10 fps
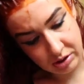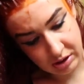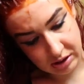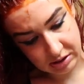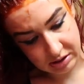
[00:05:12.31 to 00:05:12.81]
So
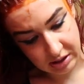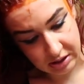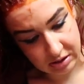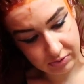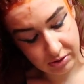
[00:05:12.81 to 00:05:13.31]
then I just
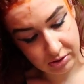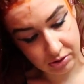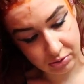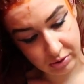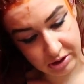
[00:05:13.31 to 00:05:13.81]
kind of
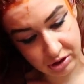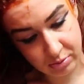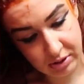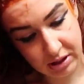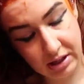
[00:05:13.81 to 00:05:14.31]

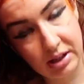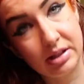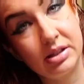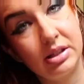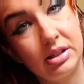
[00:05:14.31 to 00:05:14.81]
drench my
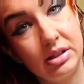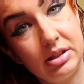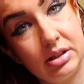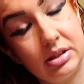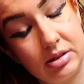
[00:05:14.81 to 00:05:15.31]
hands in
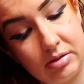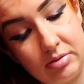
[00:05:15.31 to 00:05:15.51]
it